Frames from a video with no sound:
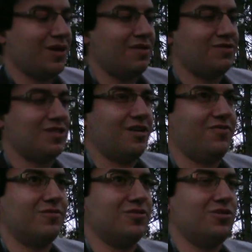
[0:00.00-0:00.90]
my cell
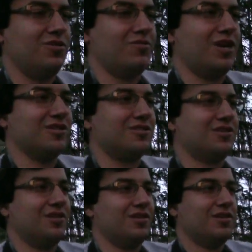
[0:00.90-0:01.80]
phone to the
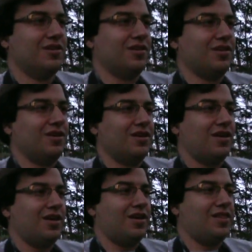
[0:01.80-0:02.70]
west,
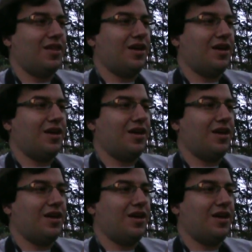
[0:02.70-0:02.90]
and